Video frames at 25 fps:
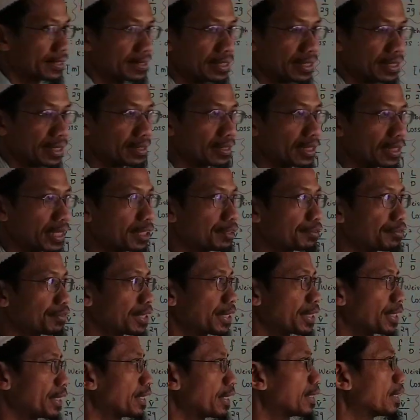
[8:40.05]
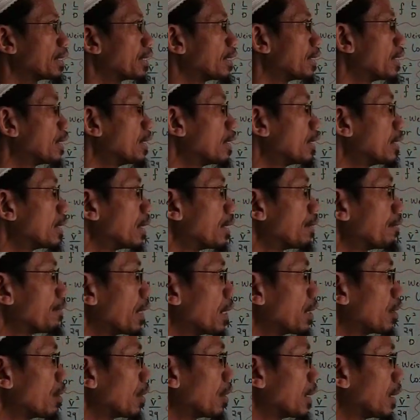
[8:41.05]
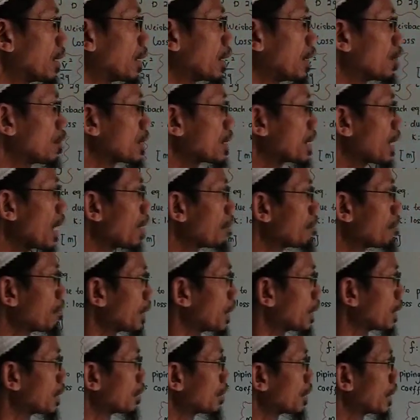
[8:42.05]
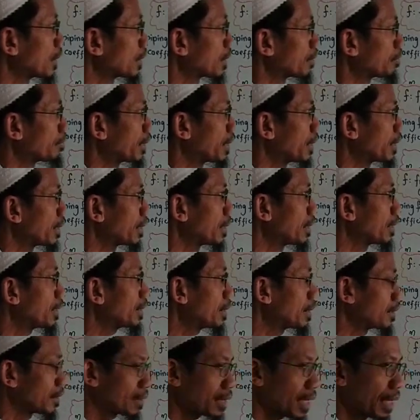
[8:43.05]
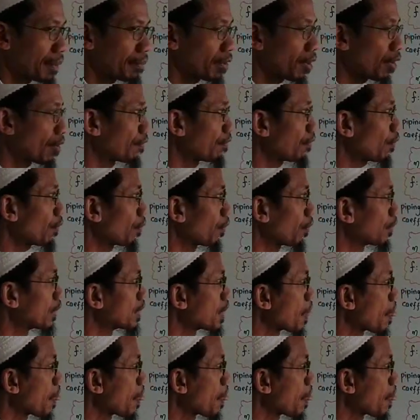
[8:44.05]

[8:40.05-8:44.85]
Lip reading: And then we find out the Reynolds number to determine the type of flow.